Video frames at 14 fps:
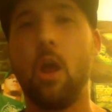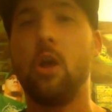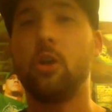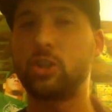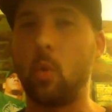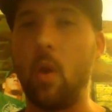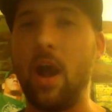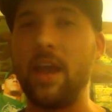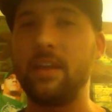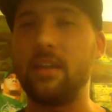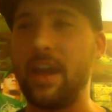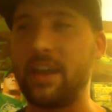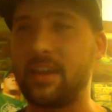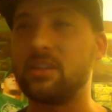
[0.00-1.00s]
So I,
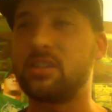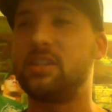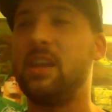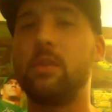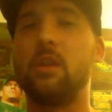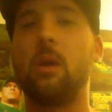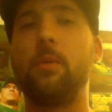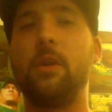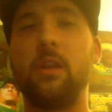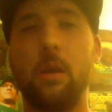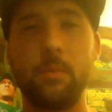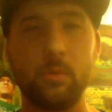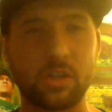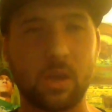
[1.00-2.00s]
I can see where the W
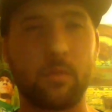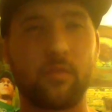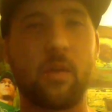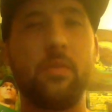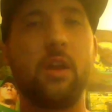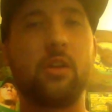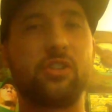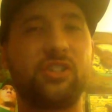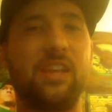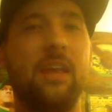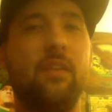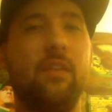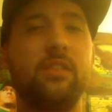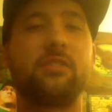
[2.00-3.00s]
W E is coming from. They're
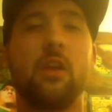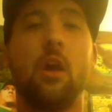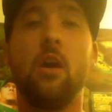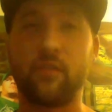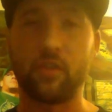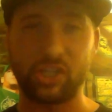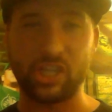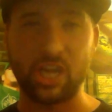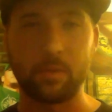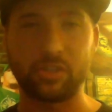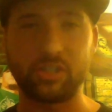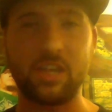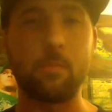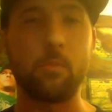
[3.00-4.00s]
saving this for
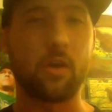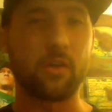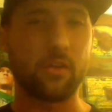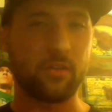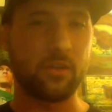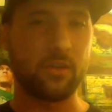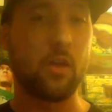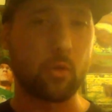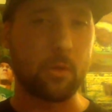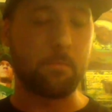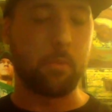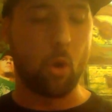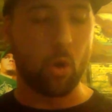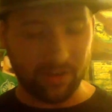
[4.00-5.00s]
SummerSlam or another
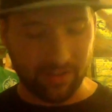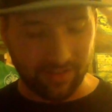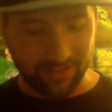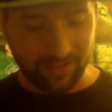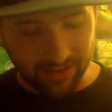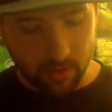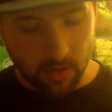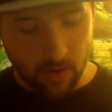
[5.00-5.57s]
important date.